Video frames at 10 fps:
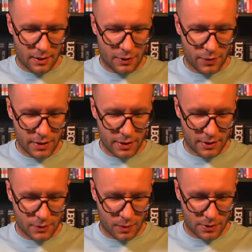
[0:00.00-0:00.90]
a really
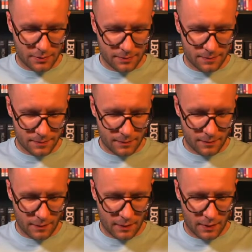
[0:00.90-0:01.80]
nice one,
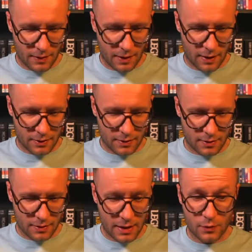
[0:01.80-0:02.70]

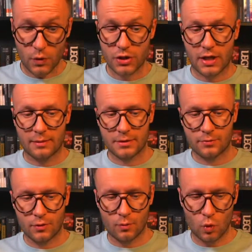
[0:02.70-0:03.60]
which comes from